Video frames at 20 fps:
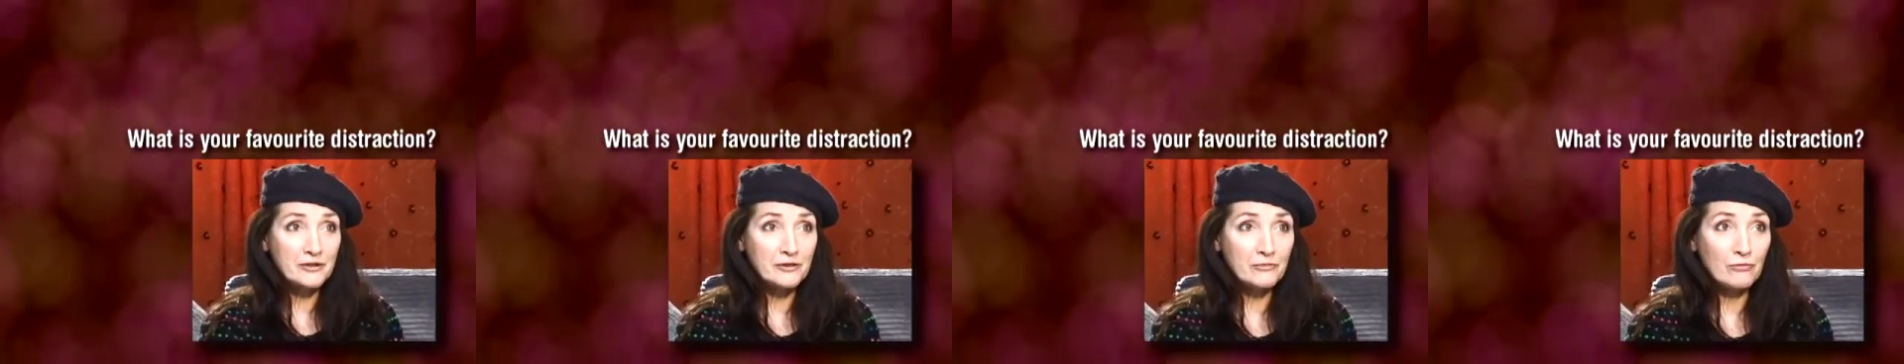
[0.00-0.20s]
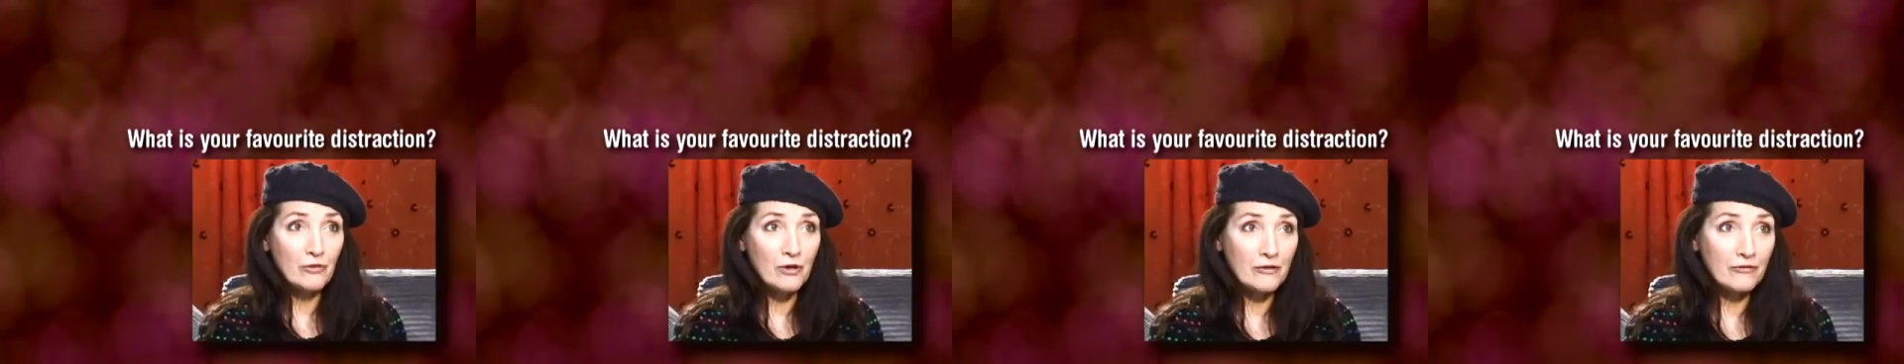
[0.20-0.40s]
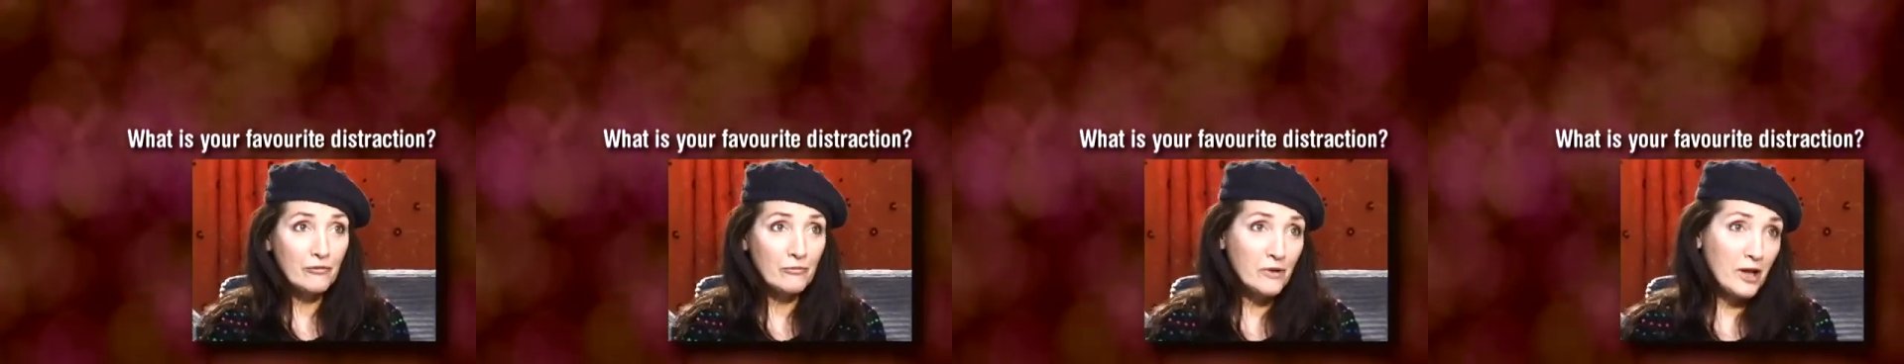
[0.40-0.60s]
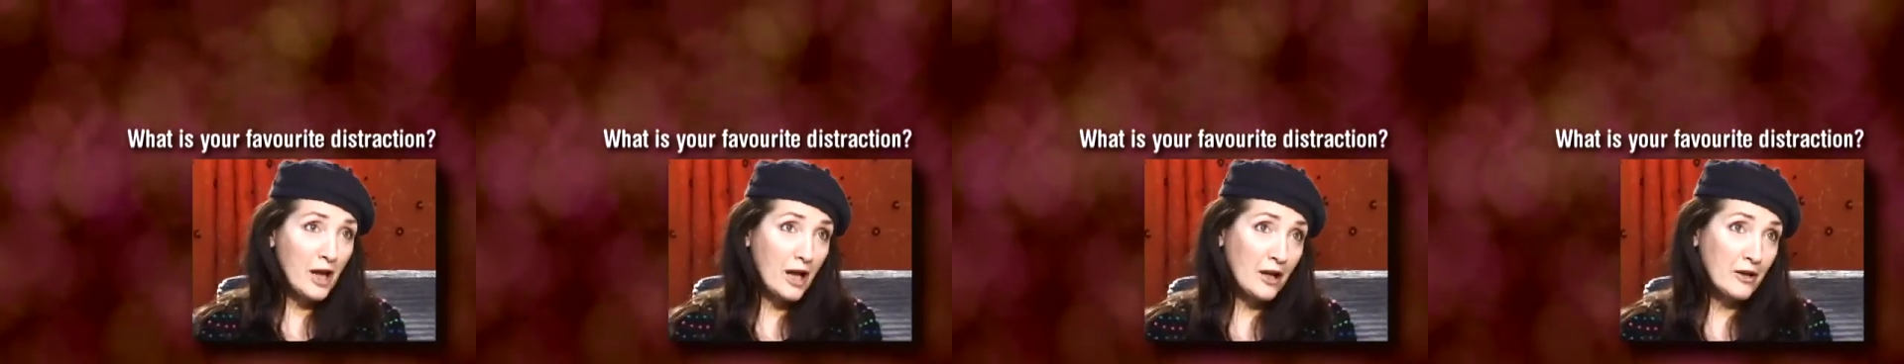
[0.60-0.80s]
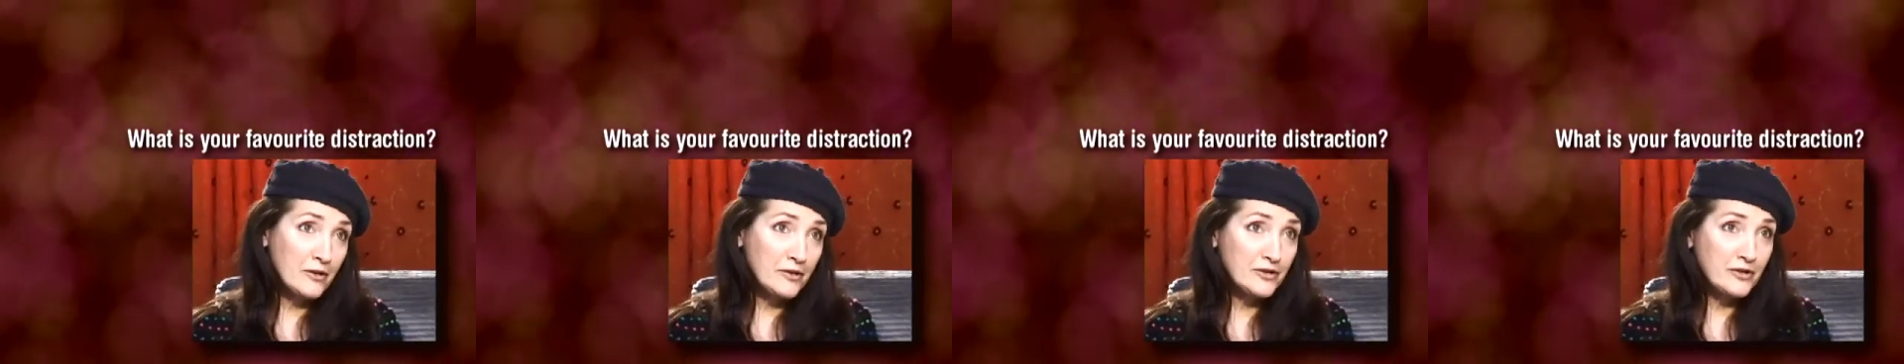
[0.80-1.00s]
to walk from the
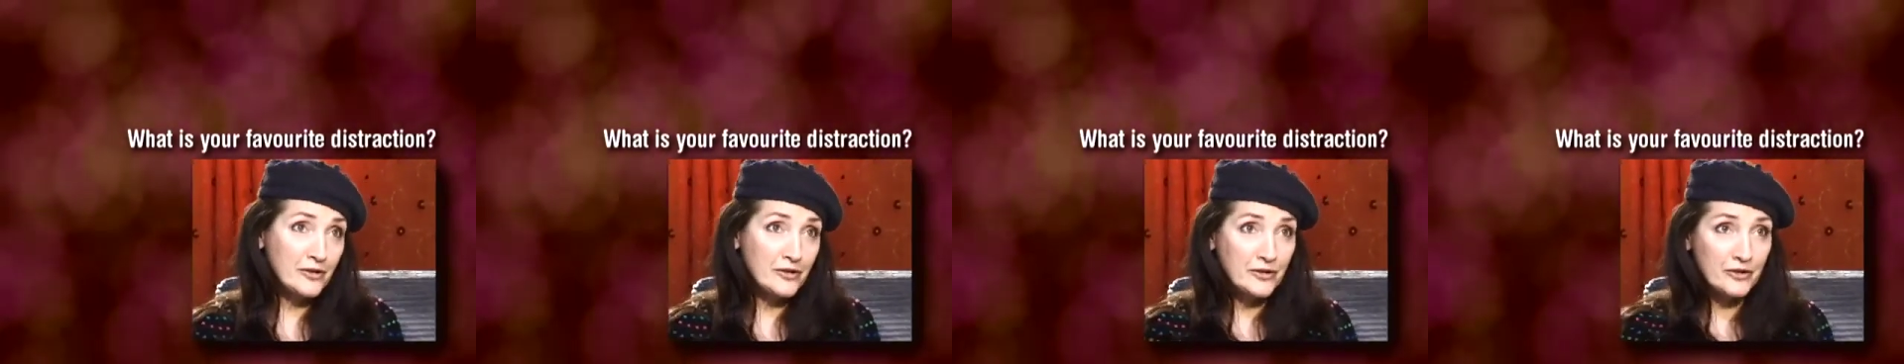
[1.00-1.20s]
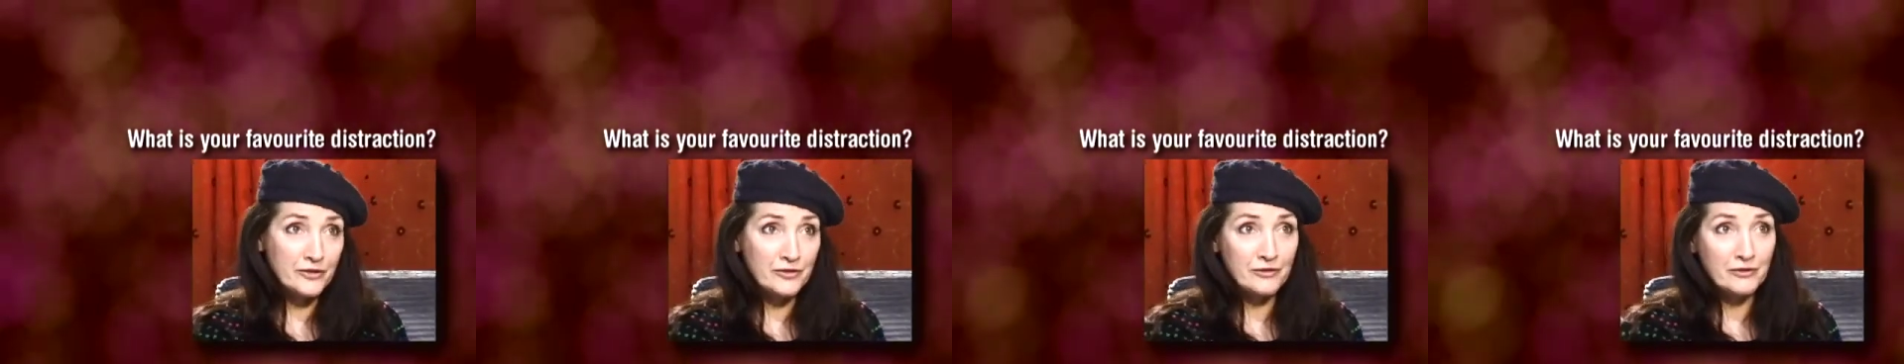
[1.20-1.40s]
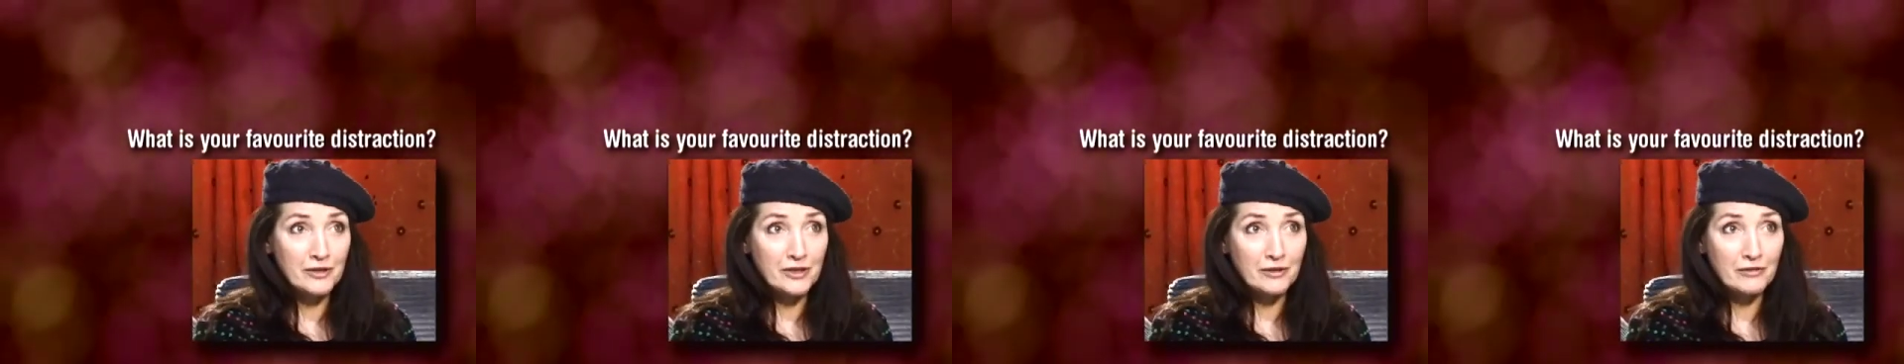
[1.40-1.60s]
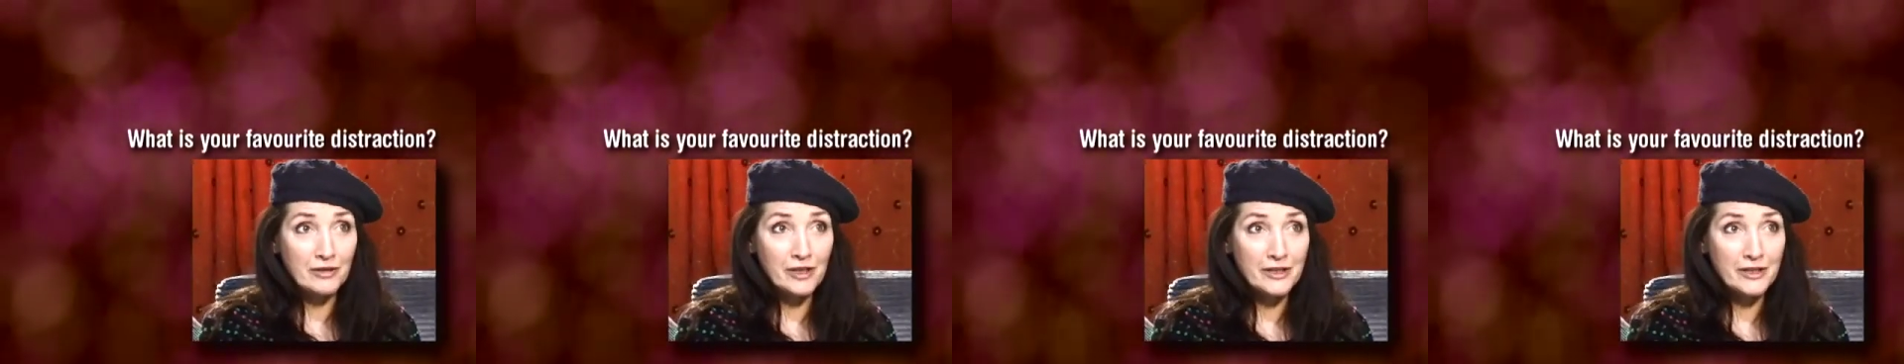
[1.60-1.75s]
house to the studio,